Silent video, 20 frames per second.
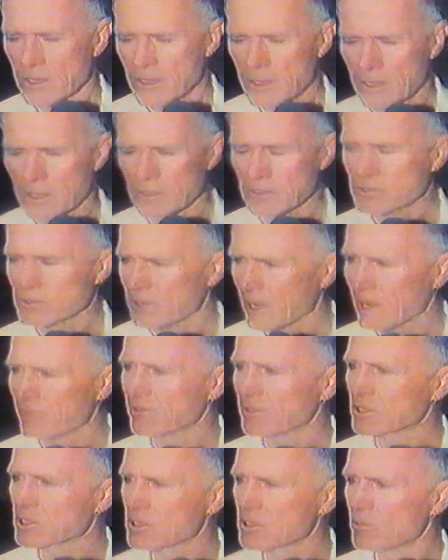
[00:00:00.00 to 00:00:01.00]
and
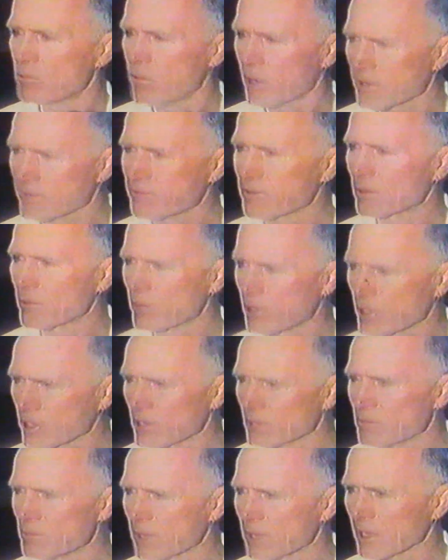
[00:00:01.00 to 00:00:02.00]
Travis, what if they were to
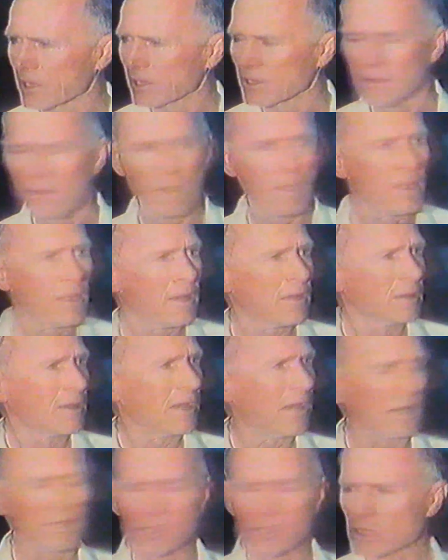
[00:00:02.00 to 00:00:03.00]
come back
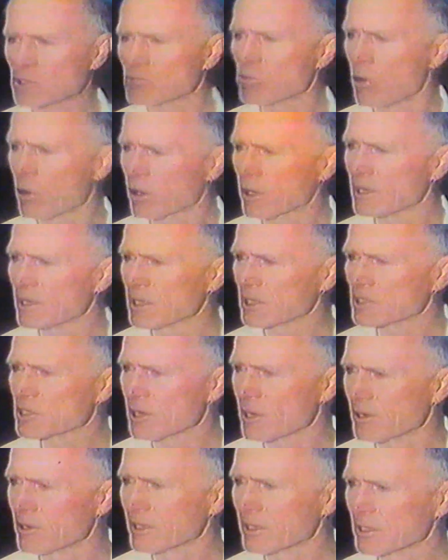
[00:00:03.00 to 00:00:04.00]
and just walk in this
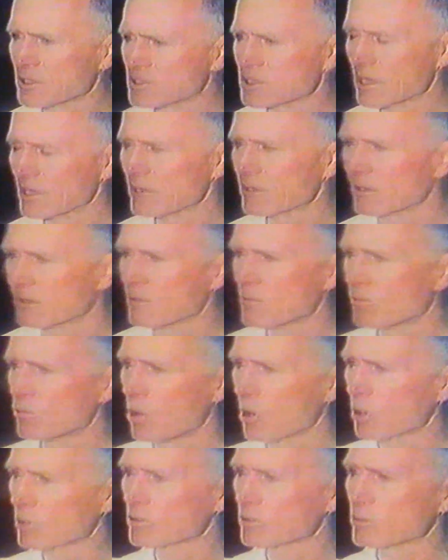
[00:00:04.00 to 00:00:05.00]
learning center,
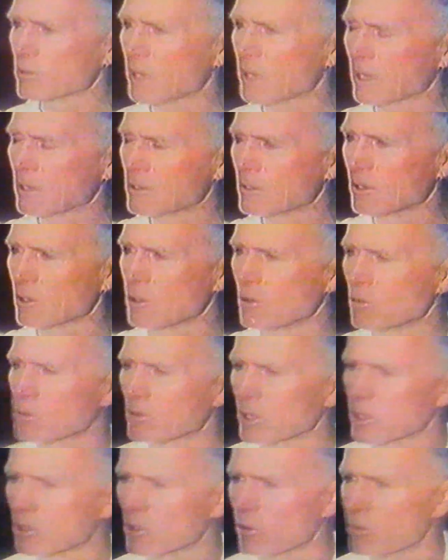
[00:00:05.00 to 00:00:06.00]
walk through that long
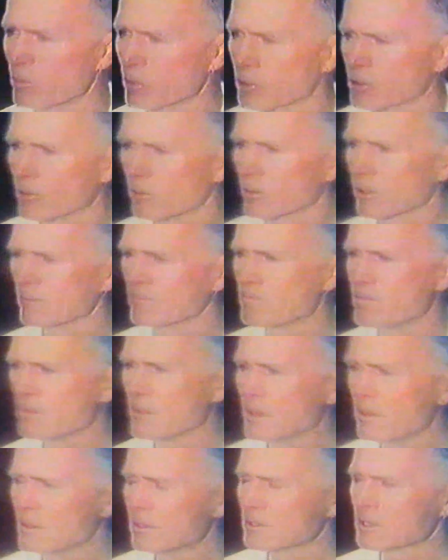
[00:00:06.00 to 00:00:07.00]
dormitory
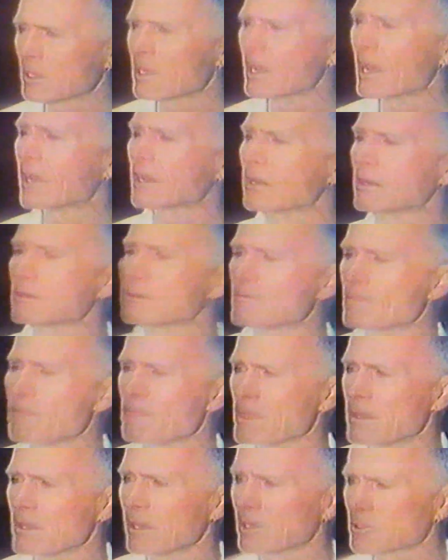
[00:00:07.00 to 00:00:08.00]
tonight
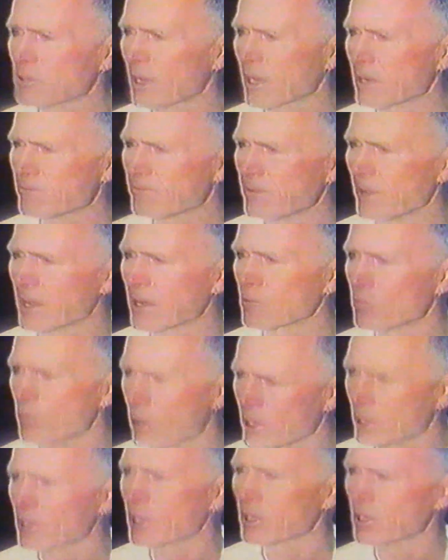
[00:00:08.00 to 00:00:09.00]
and try to find
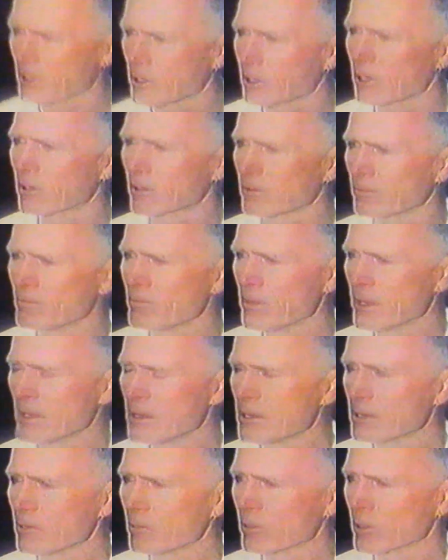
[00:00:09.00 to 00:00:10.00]
one little girl
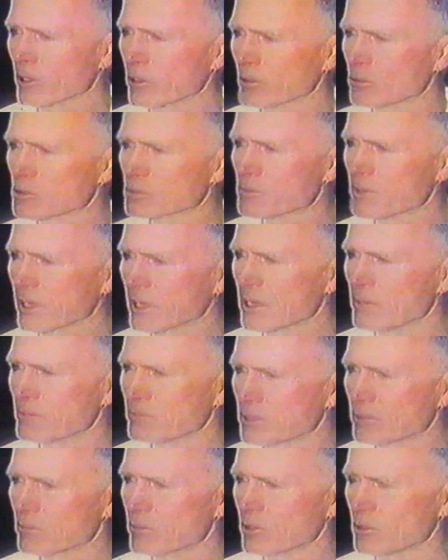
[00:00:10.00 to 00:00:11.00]
in one of those big
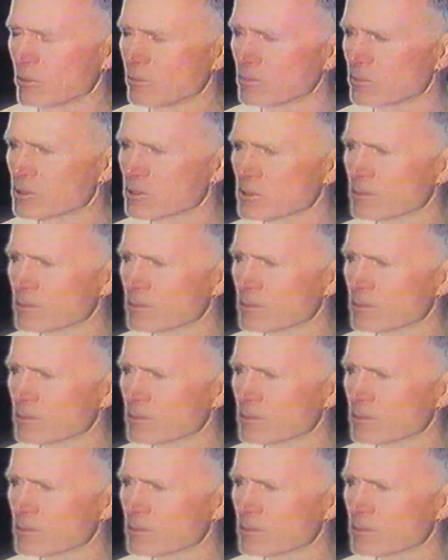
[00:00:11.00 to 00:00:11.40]
empty rooms?